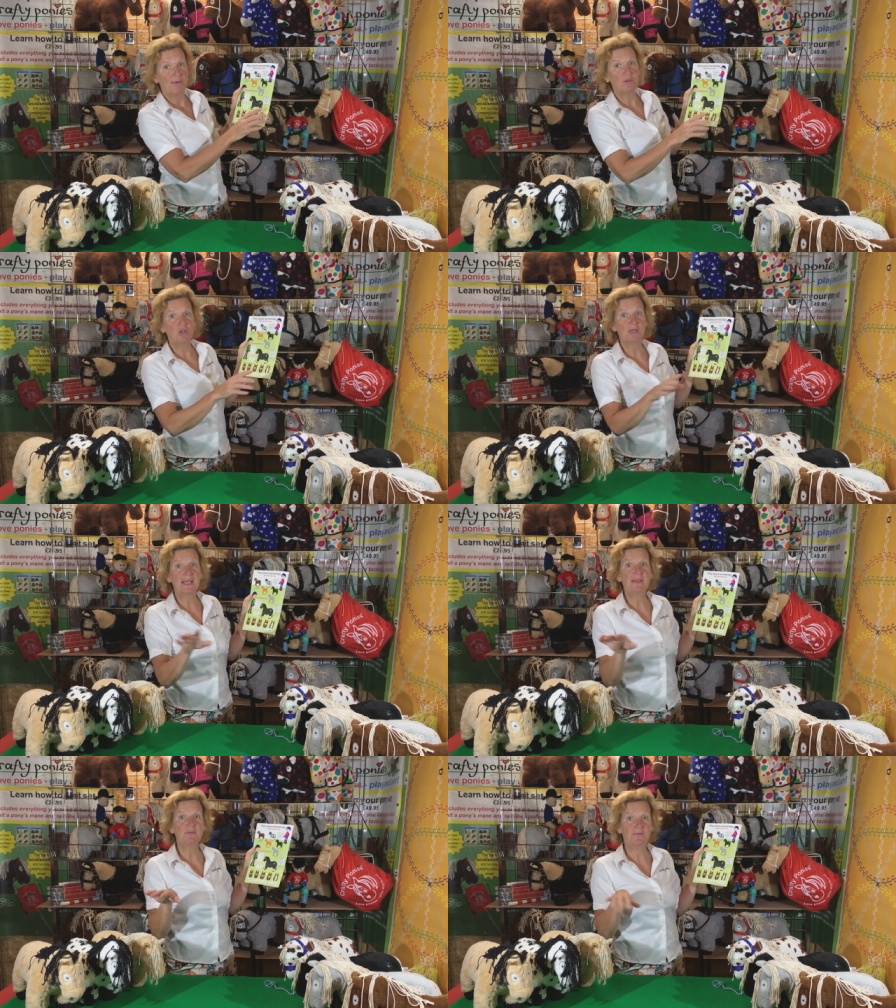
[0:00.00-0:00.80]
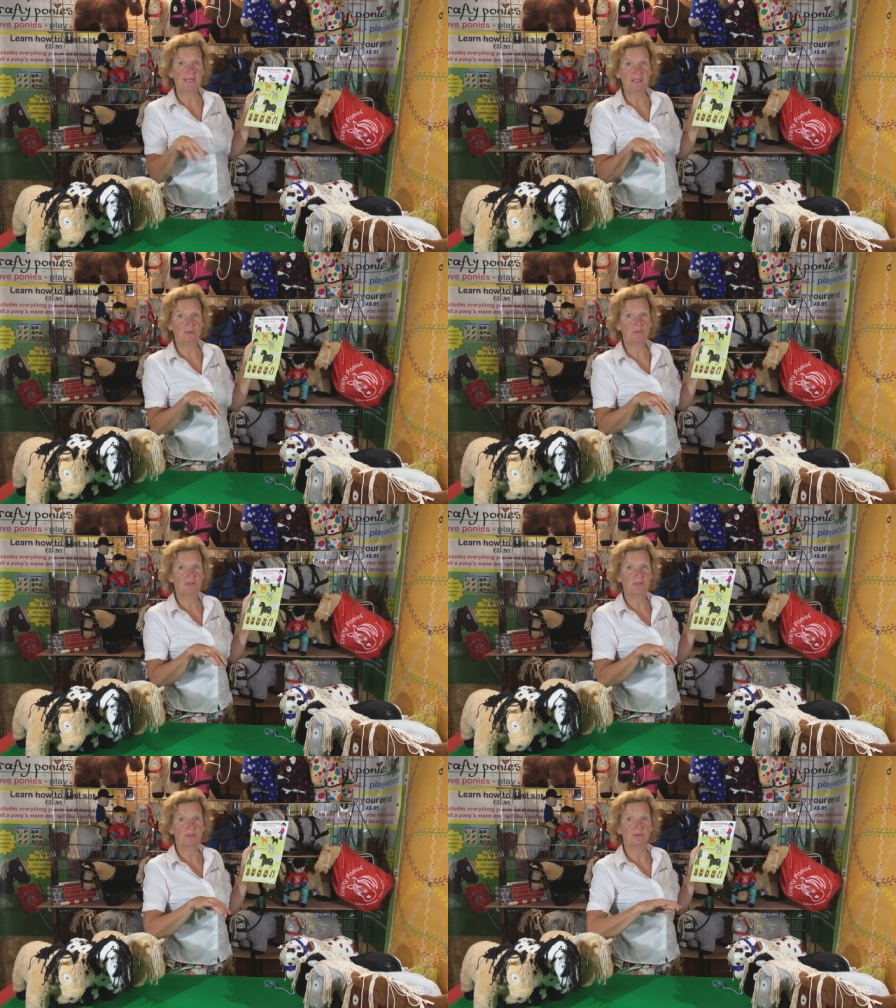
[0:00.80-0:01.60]
have a look in the
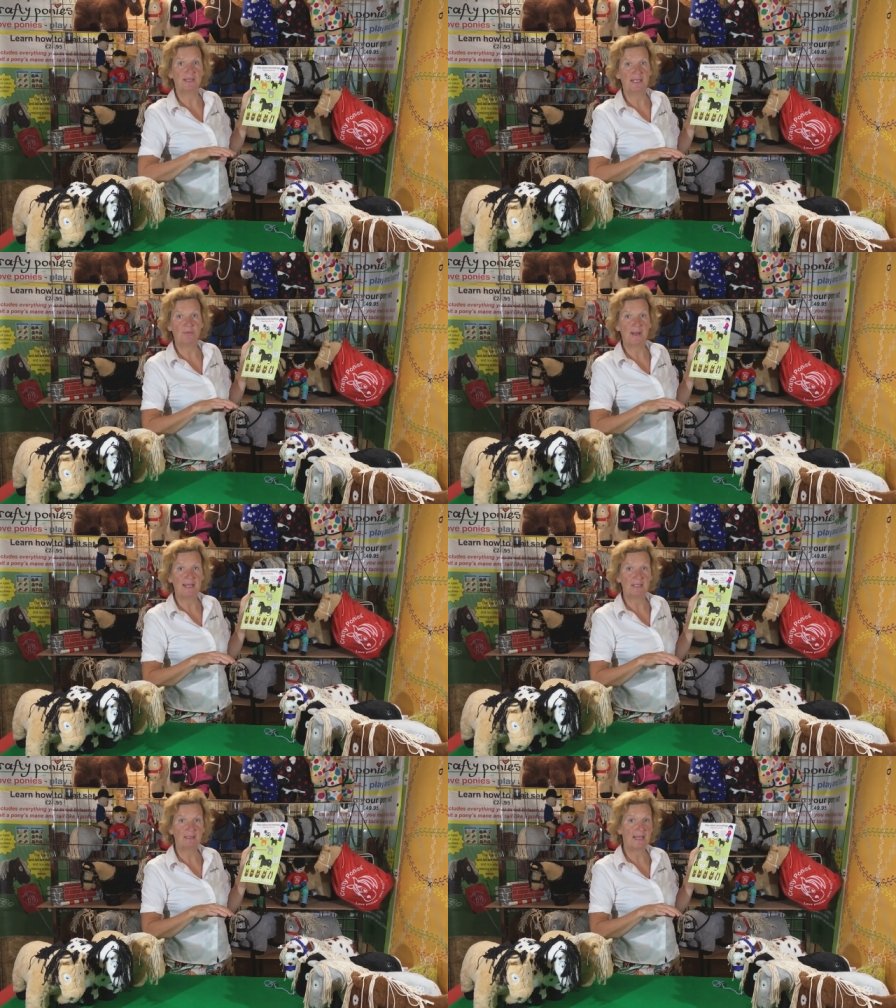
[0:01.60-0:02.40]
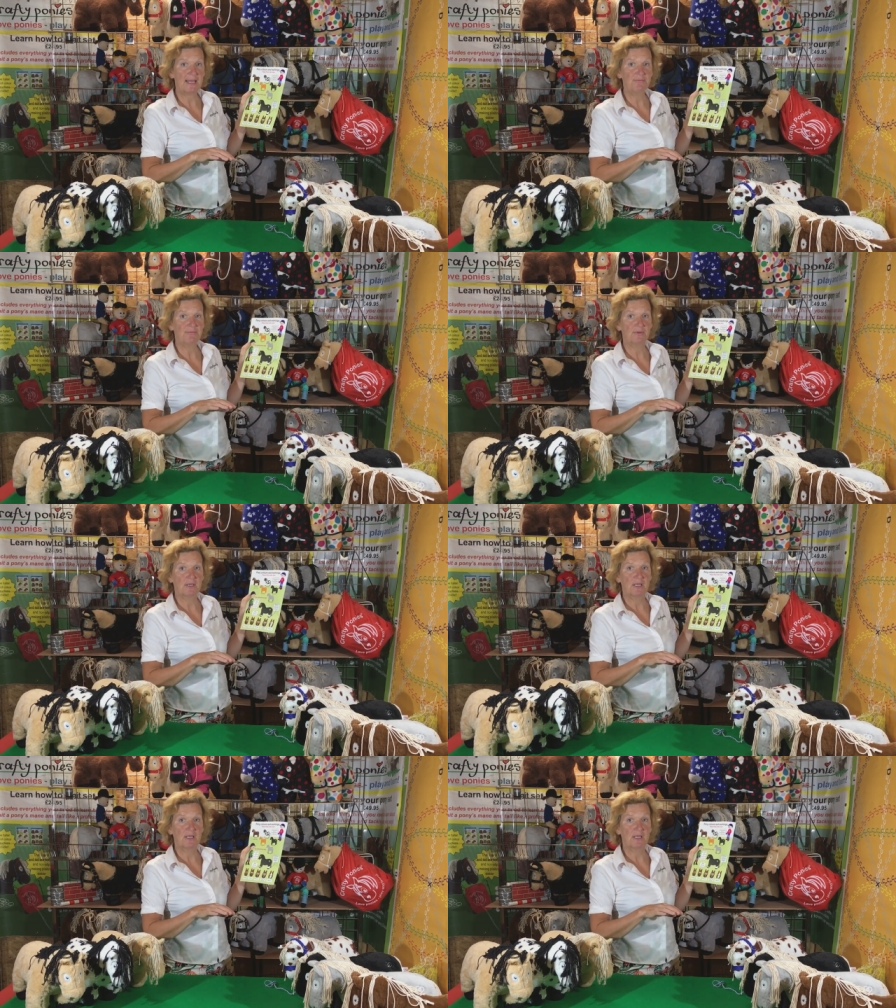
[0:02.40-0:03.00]
fields near where you live,